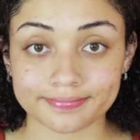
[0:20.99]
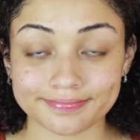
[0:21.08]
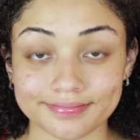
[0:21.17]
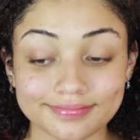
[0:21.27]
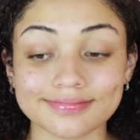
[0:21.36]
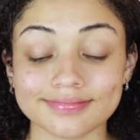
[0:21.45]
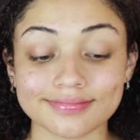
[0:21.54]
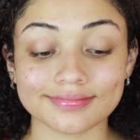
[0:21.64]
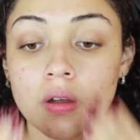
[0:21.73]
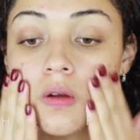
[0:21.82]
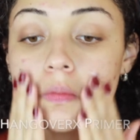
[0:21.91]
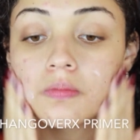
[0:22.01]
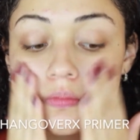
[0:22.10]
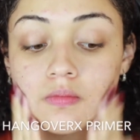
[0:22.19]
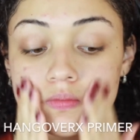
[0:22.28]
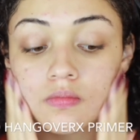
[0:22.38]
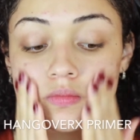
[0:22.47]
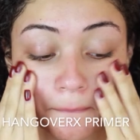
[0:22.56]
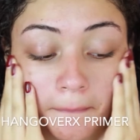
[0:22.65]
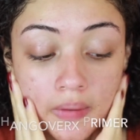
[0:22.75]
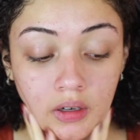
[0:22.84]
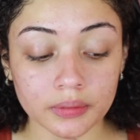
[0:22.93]
Okay, so starting off, I'm going to be applying the Too
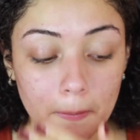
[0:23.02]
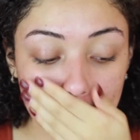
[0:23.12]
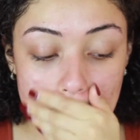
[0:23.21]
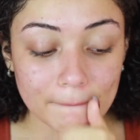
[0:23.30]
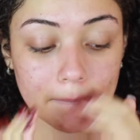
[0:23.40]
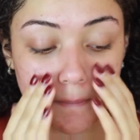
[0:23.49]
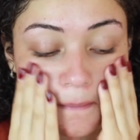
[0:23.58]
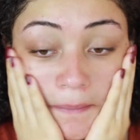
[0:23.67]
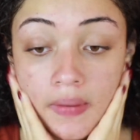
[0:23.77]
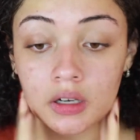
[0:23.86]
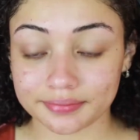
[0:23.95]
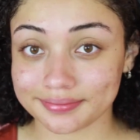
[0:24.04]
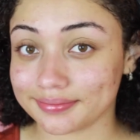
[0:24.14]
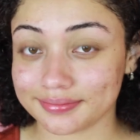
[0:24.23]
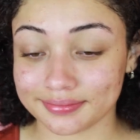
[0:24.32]
Faced Hangoverx primer, and then I'm